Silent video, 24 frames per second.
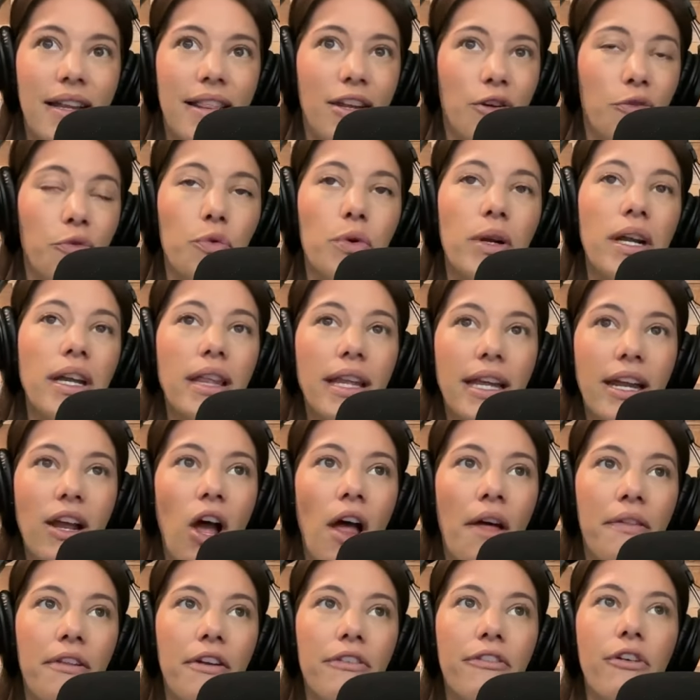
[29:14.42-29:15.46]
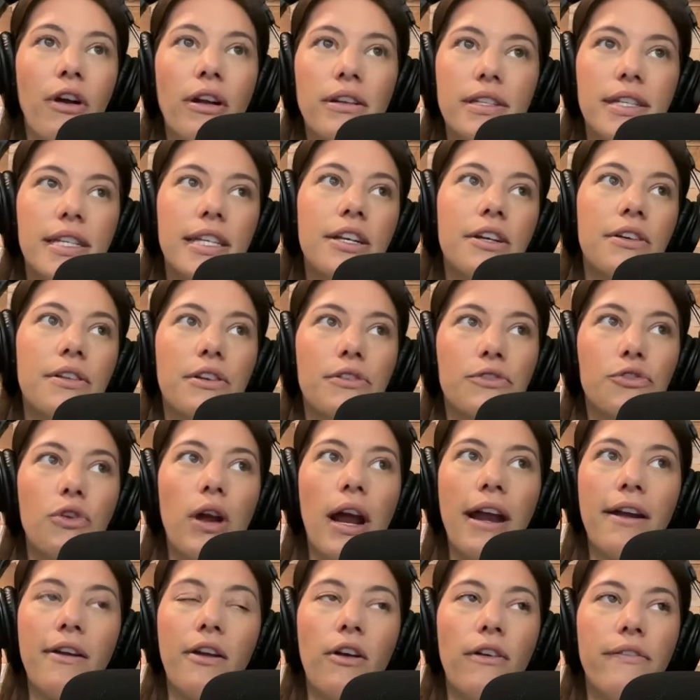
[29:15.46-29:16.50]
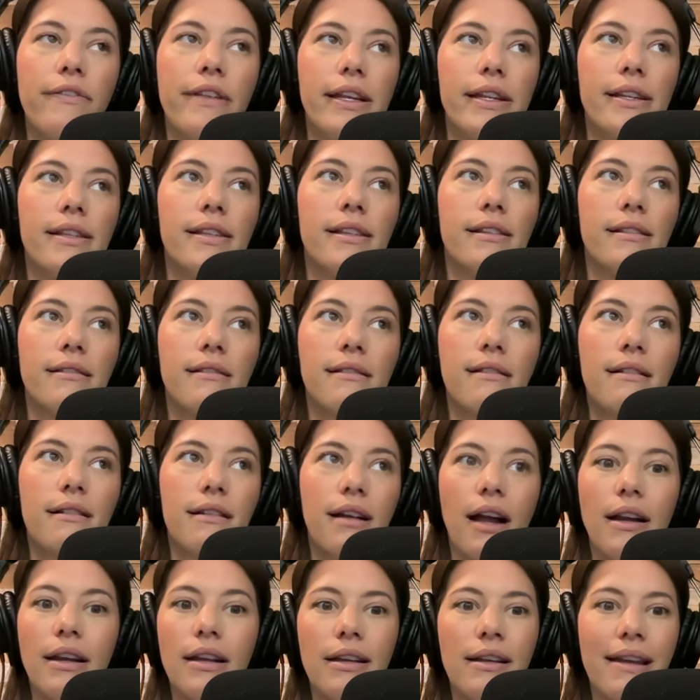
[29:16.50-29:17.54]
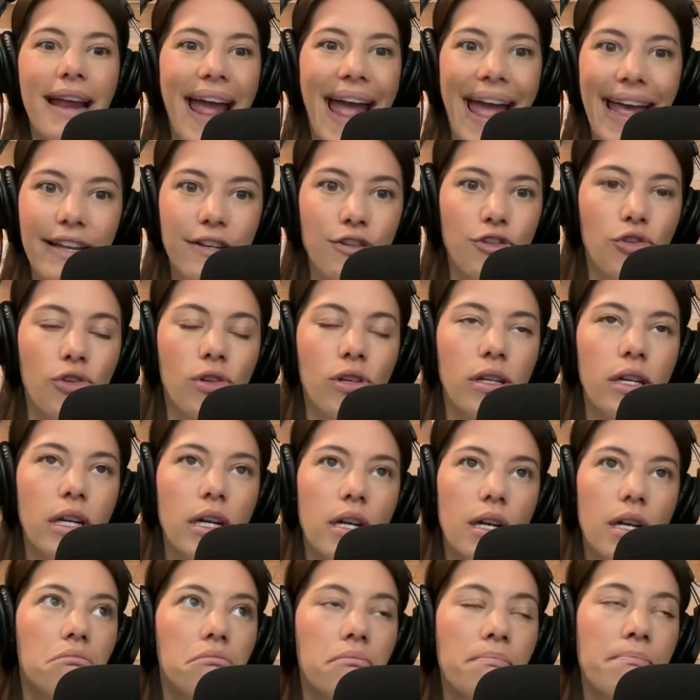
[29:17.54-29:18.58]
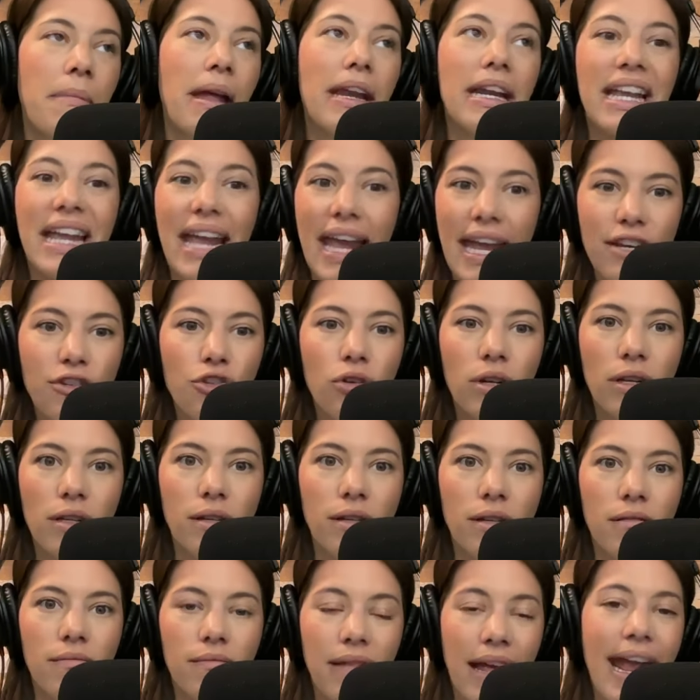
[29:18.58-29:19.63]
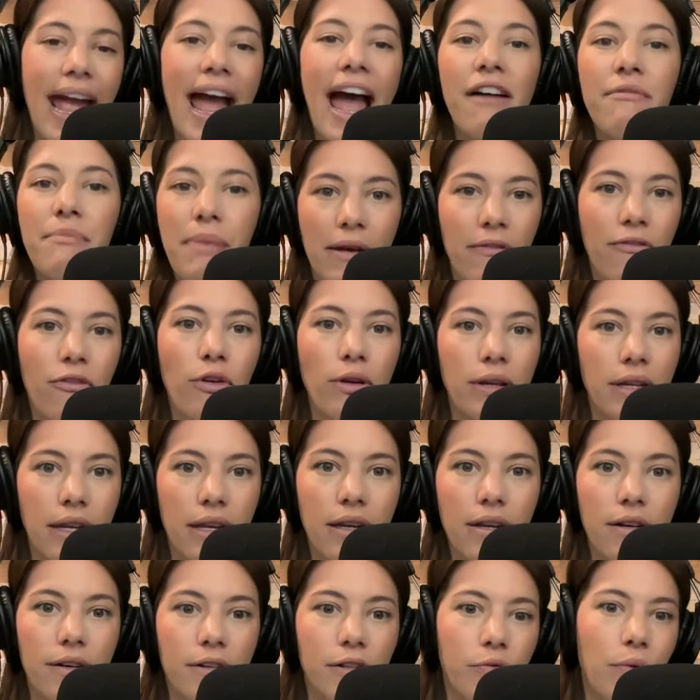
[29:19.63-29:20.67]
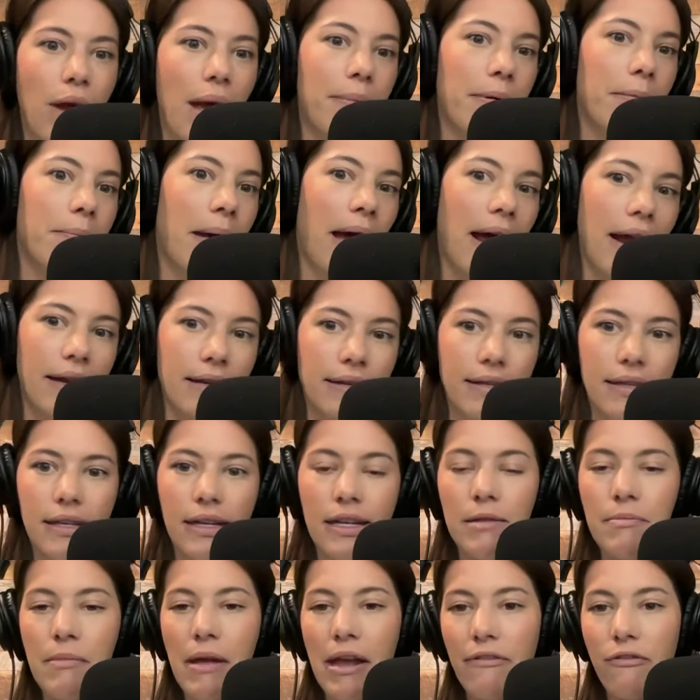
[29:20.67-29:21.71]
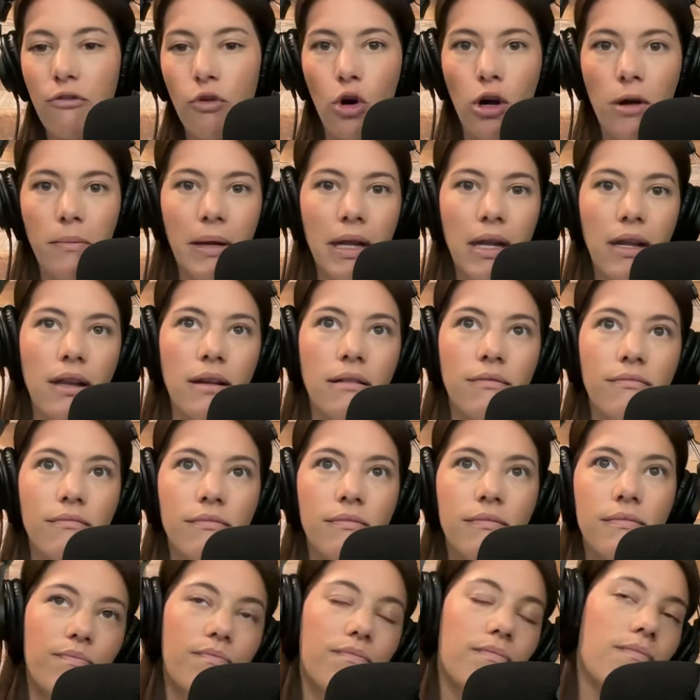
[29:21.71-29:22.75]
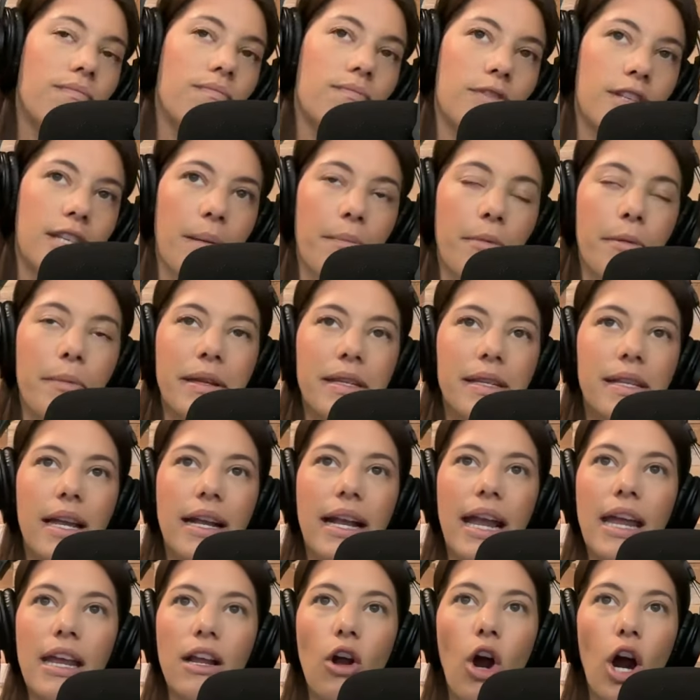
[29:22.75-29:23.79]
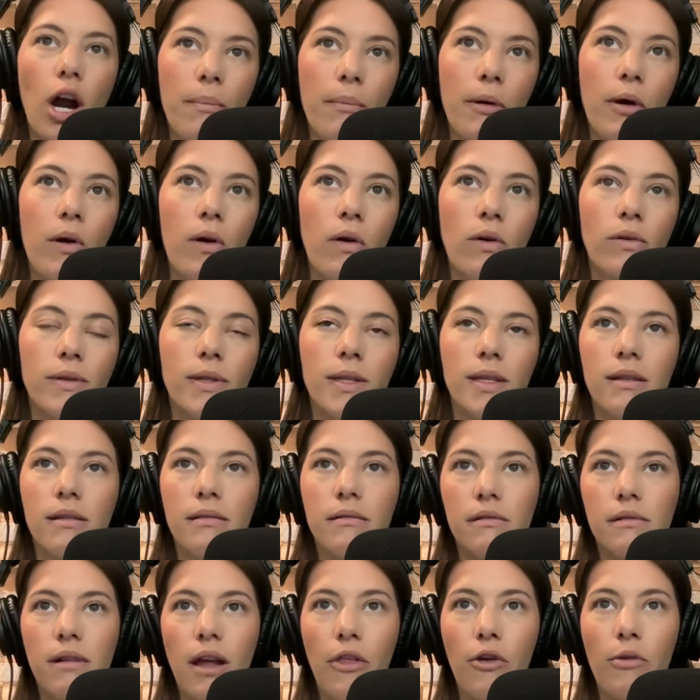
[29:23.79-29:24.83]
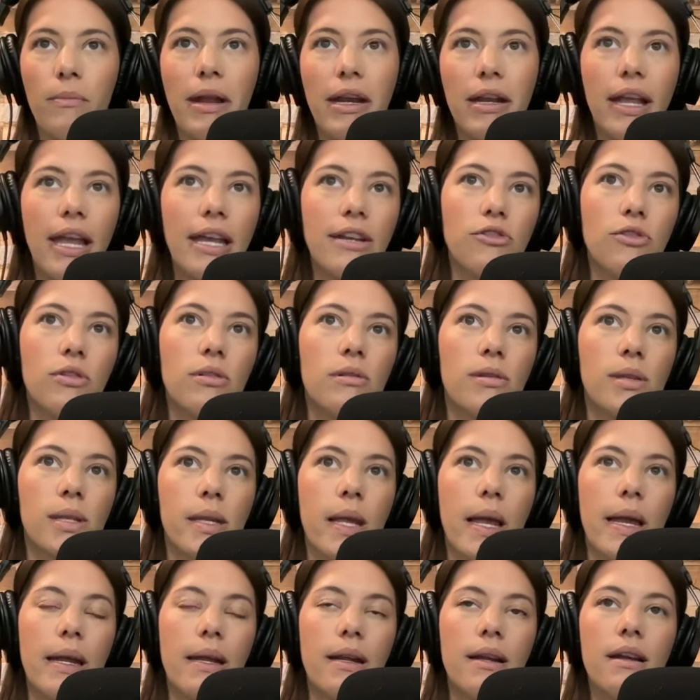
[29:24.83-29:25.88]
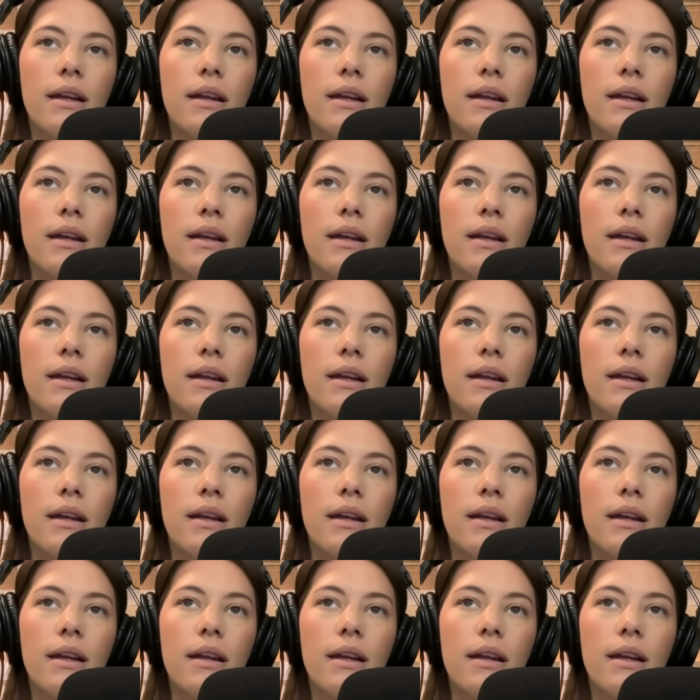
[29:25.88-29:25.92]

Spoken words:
They're really on the frontier. They're trying all these cutting edge medications. They have been for years, rapamycin, metformin, supplements like acarbose, other medications like